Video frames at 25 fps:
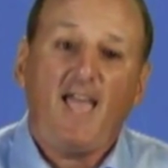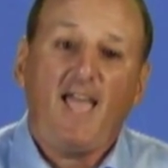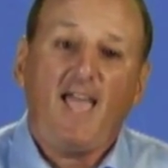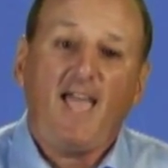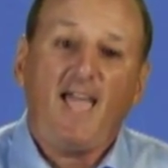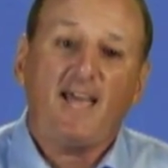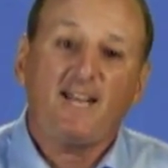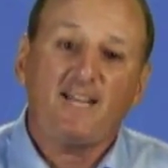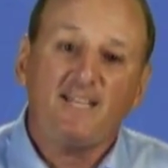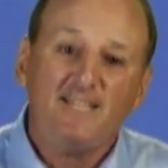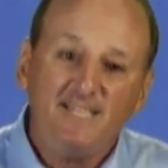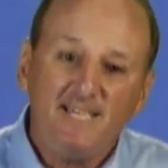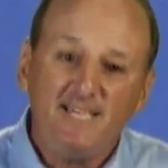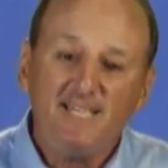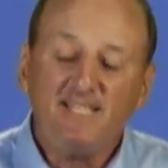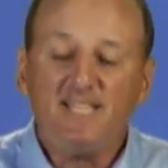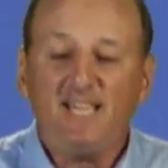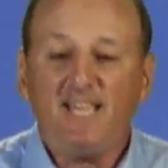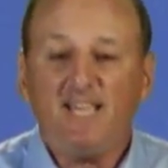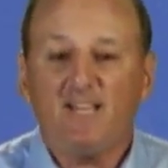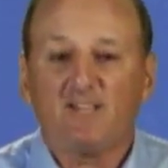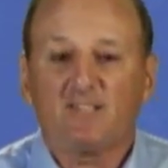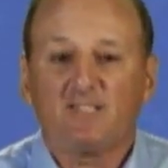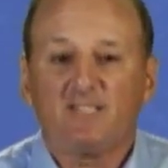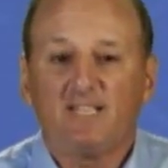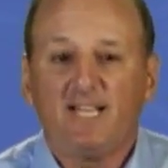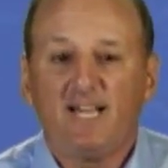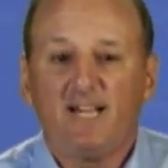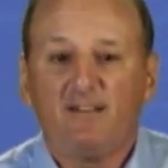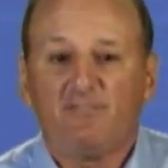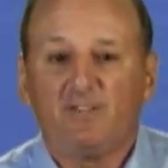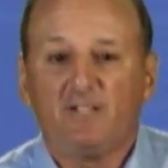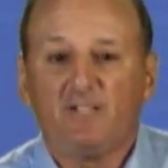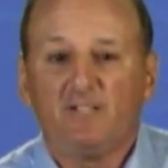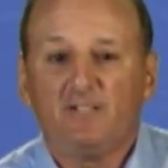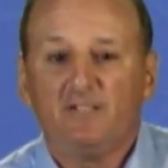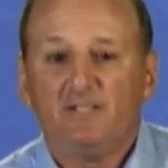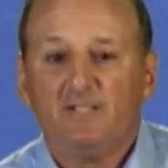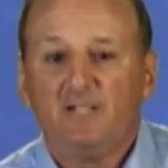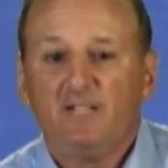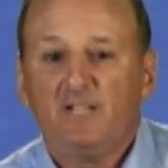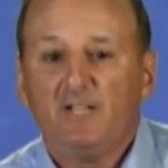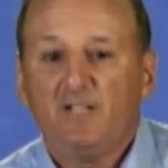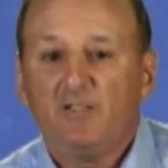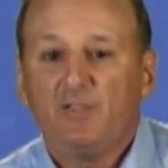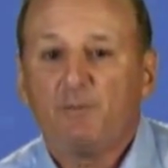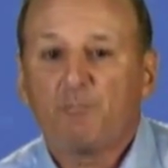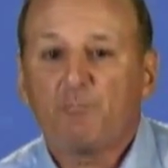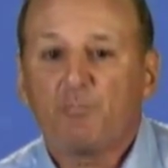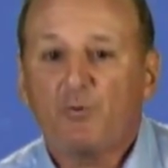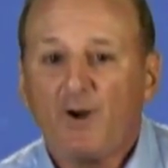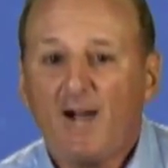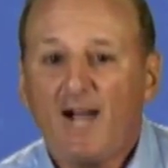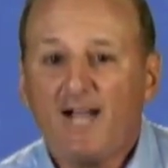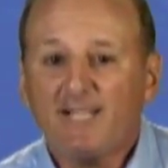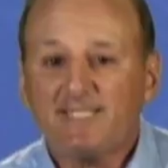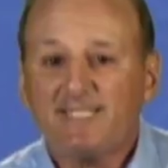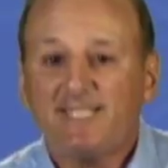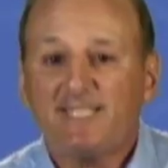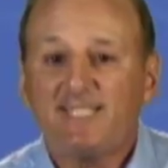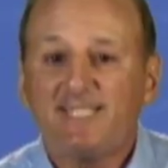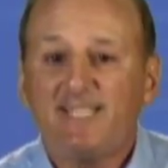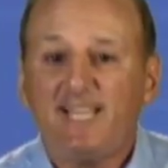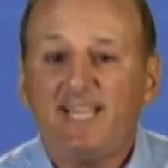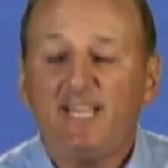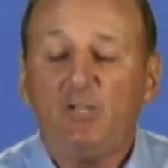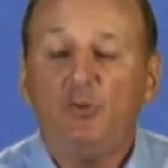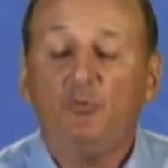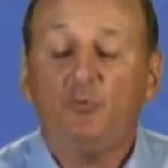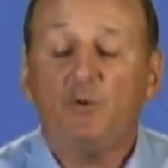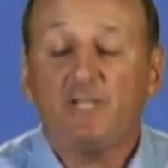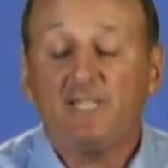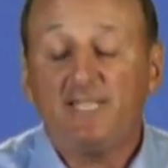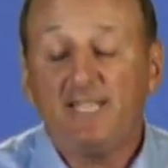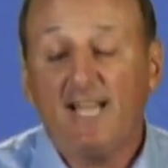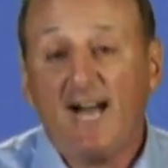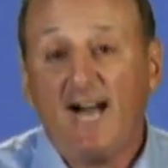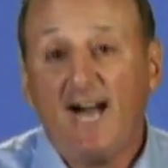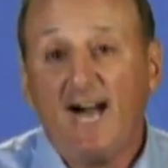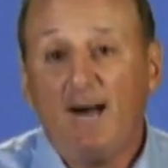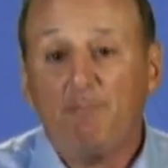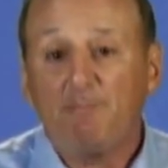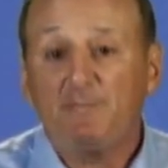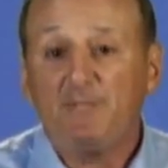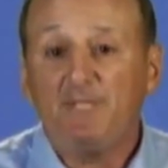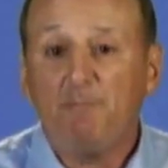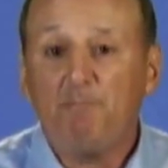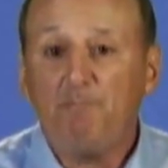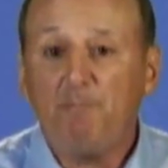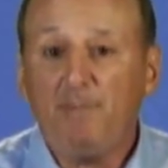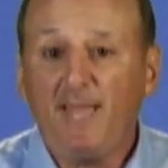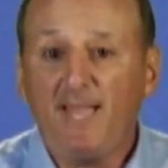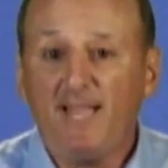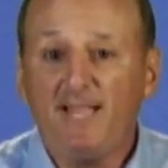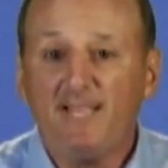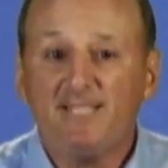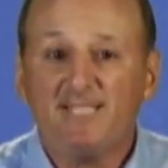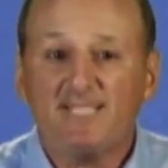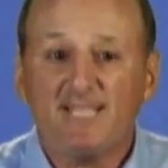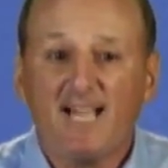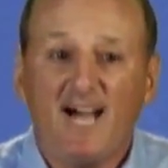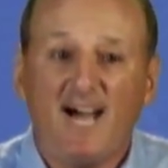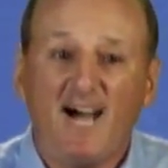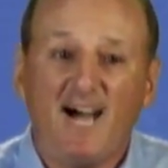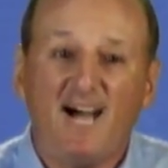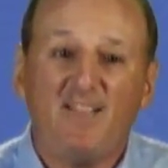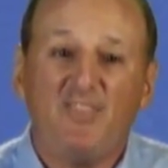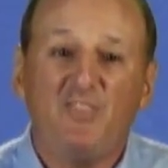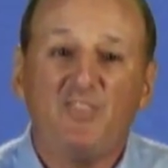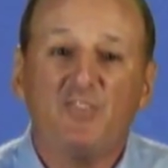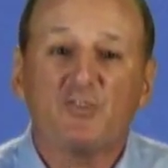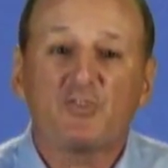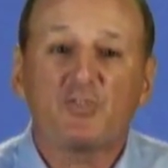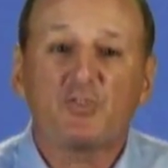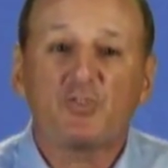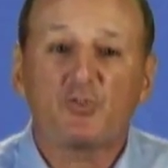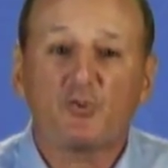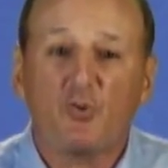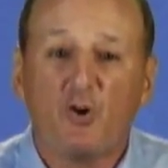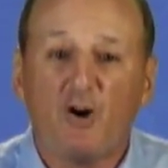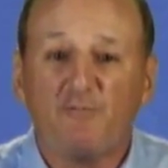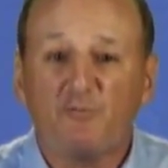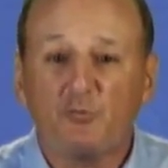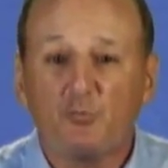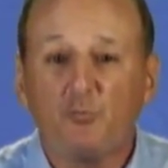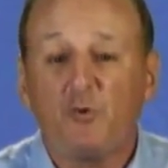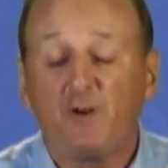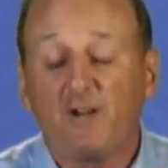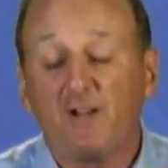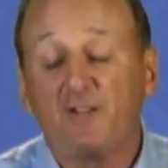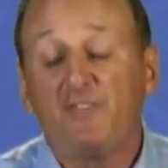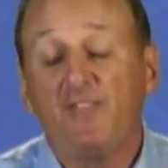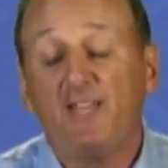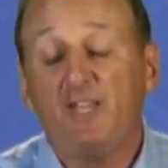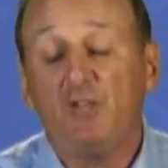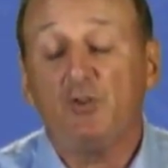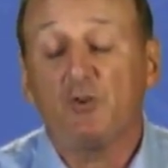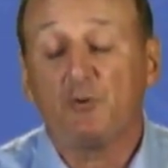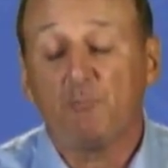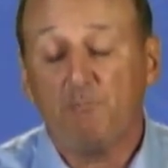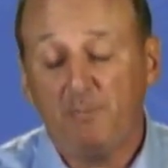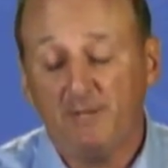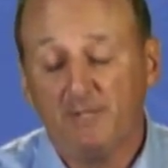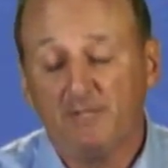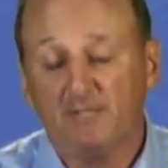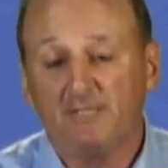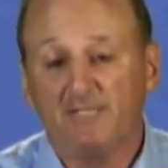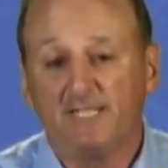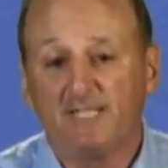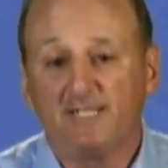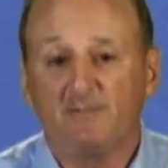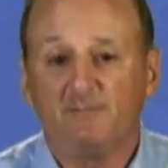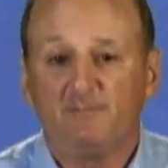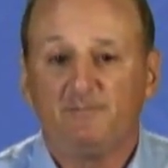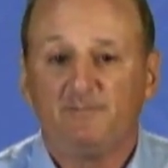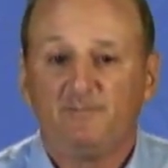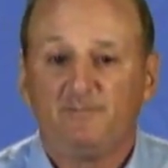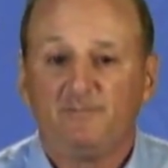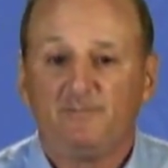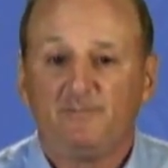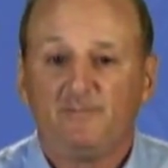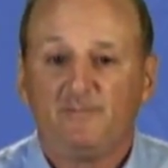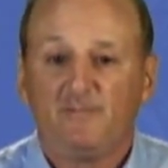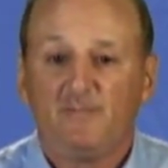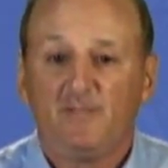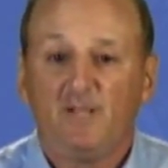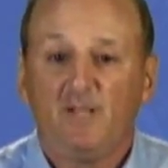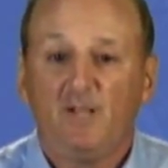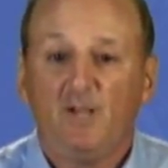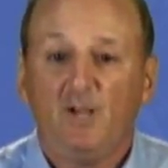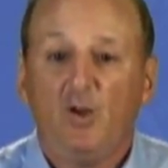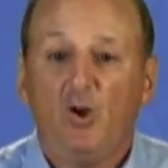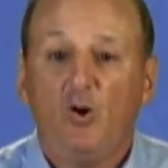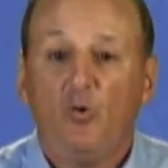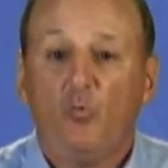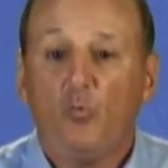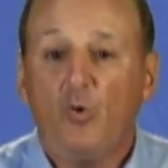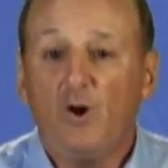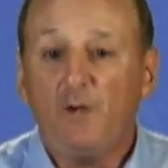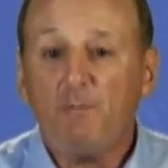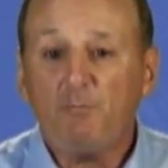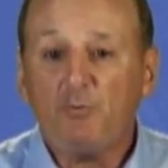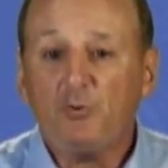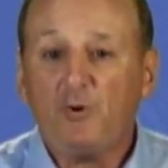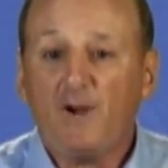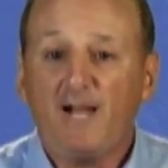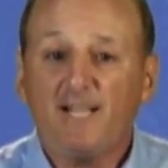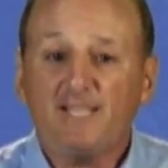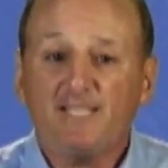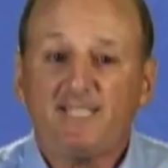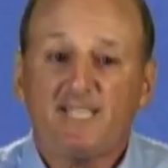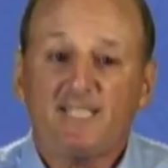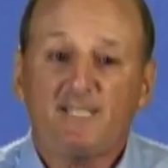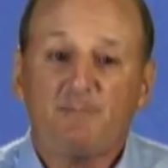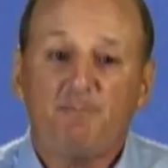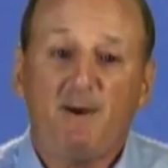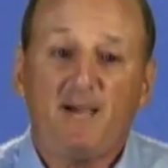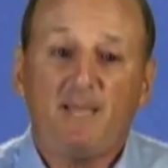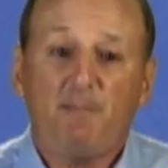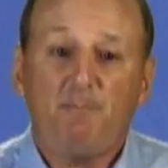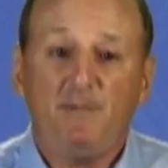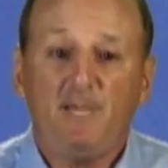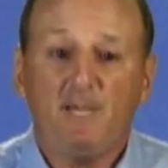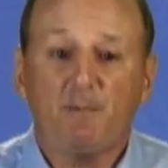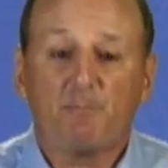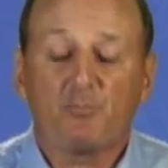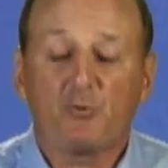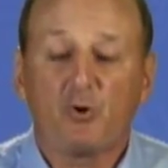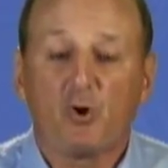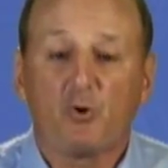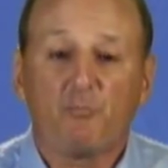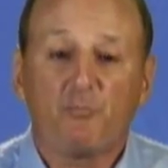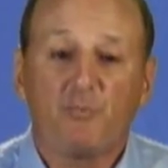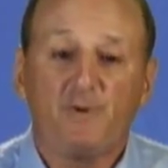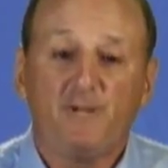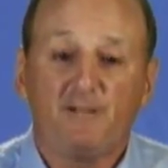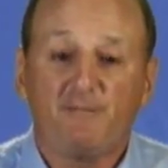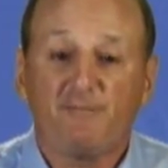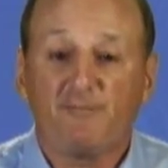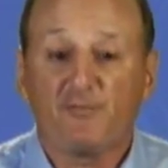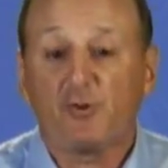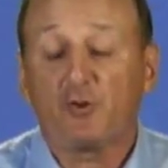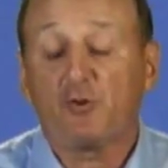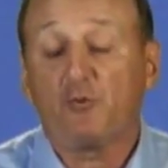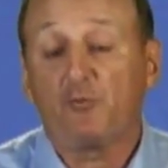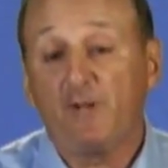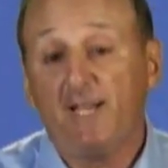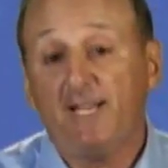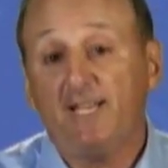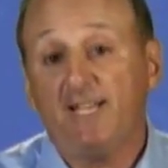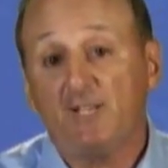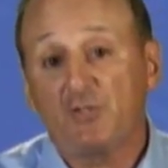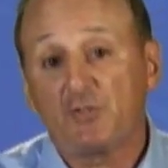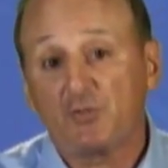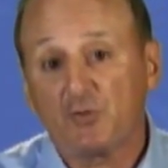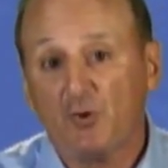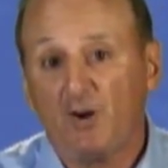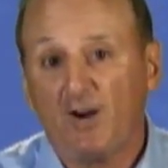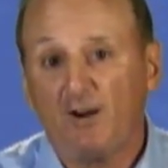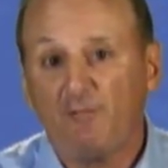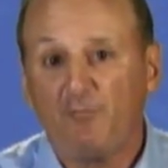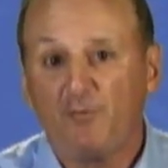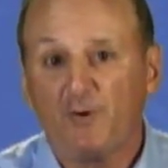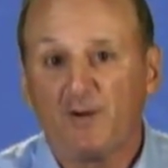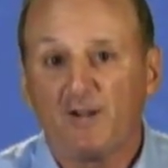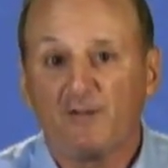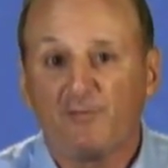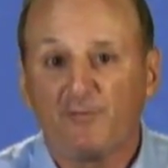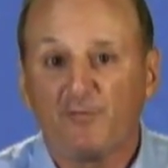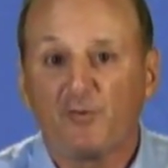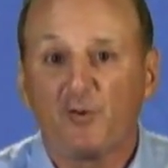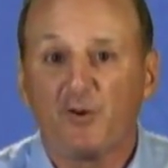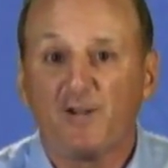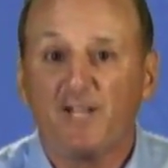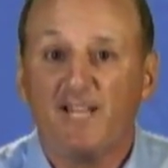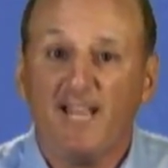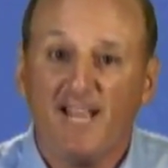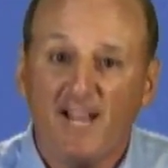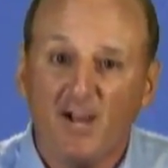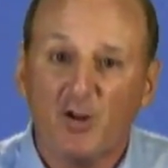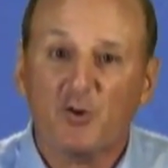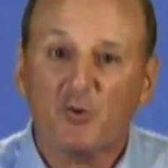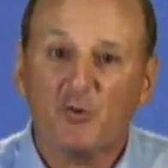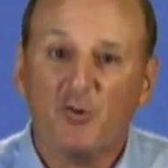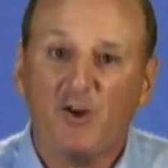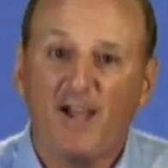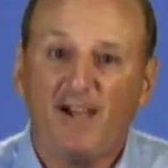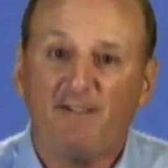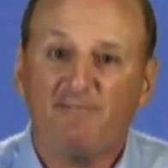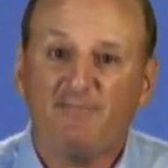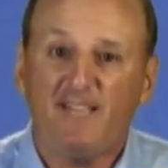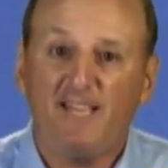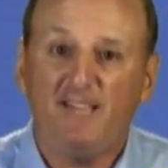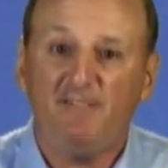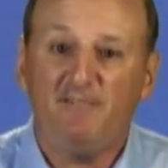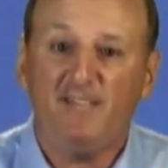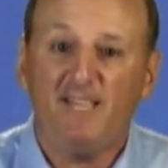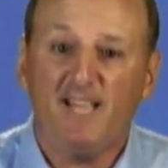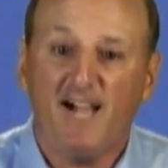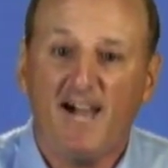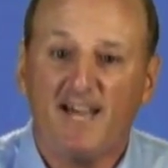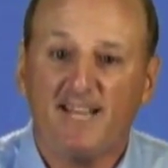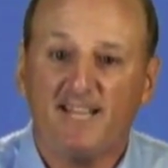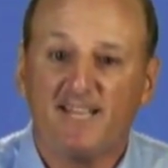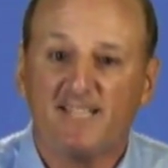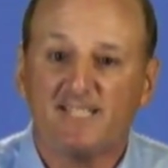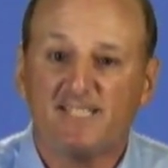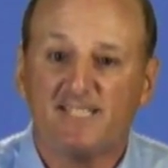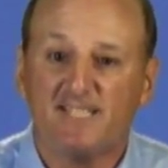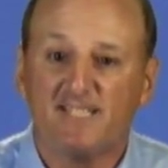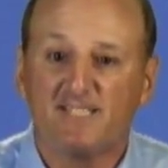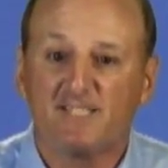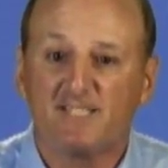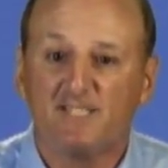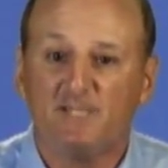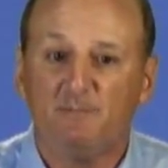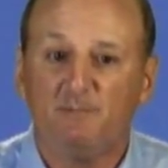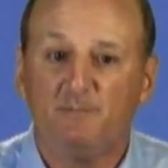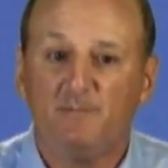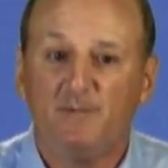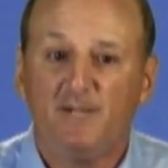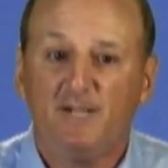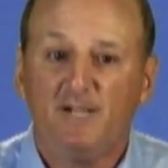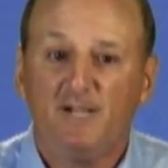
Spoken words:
At a detailed level, the process that you adopt depends on the software that you're building. One process might be appropriate for creating software for an aircraft avionics system,